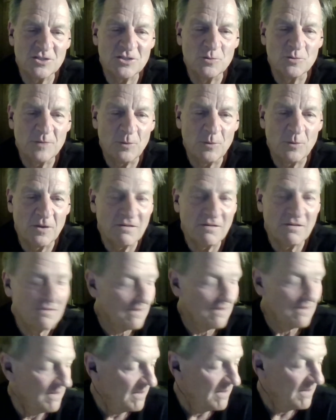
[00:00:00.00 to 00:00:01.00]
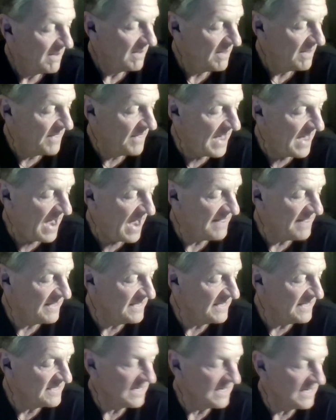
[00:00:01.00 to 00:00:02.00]
assume we will, that I
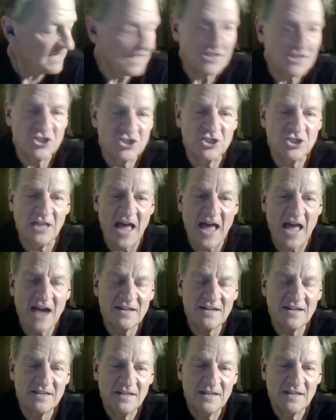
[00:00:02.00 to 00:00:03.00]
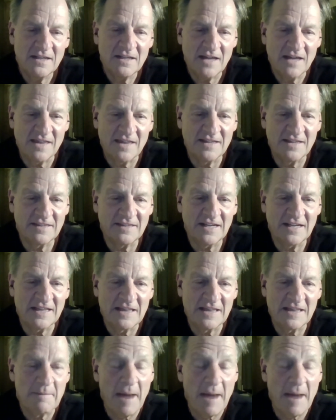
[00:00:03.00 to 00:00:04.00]
think he's going to get shellacked. I think
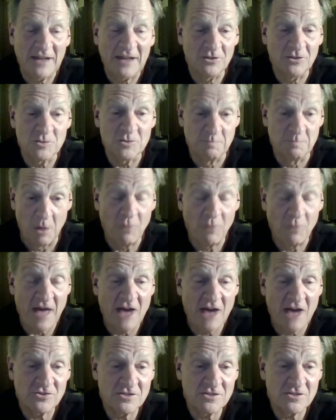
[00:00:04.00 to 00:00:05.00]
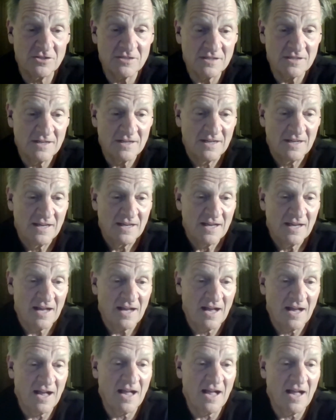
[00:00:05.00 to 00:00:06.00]
they might lose both houses.
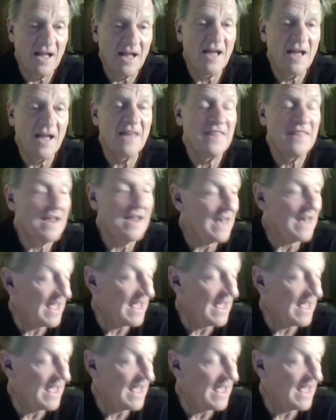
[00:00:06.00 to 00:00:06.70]
And